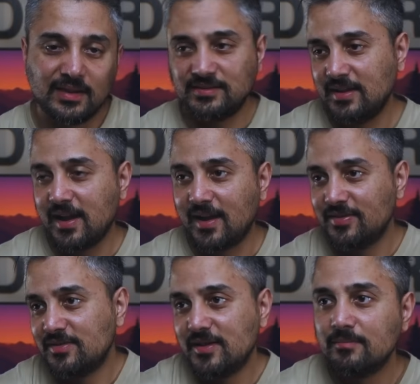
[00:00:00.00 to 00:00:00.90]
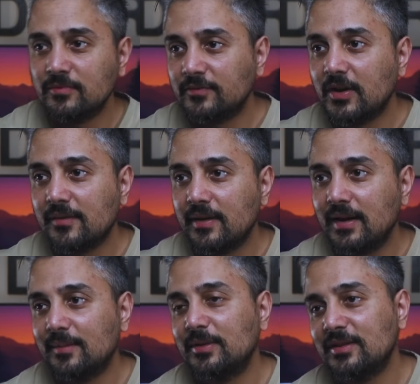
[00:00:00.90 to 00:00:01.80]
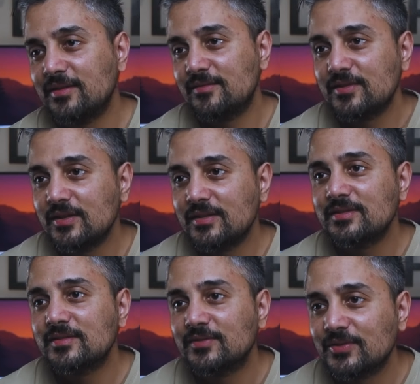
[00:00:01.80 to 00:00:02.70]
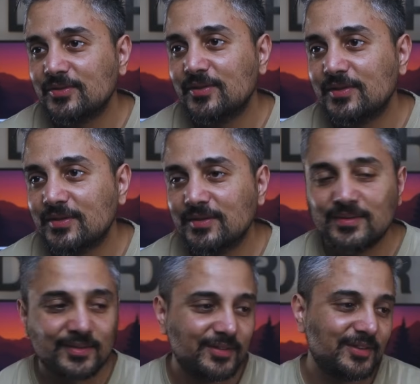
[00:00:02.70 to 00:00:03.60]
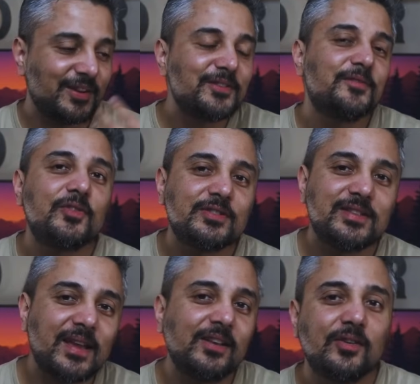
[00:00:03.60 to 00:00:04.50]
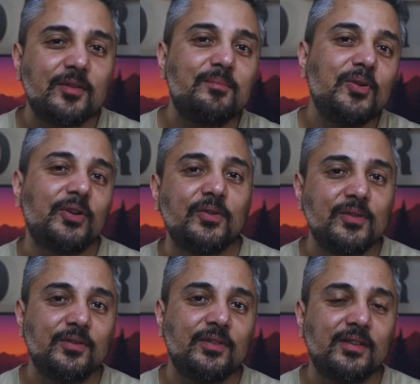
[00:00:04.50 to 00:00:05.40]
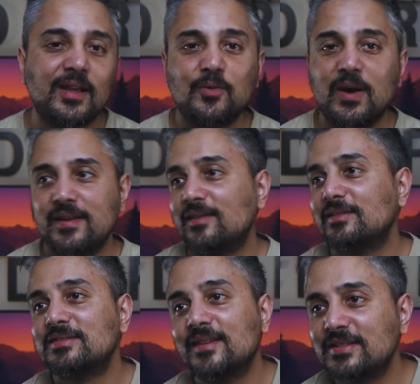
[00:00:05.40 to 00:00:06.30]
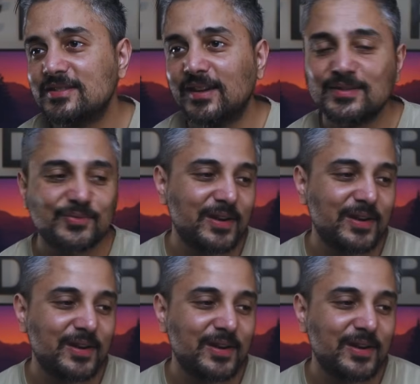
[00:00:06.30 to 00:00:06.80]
they say, and then they move on, right? Like, but in a real interview, the interviewer is likely going to poke you into this, like, why not 7 seconds?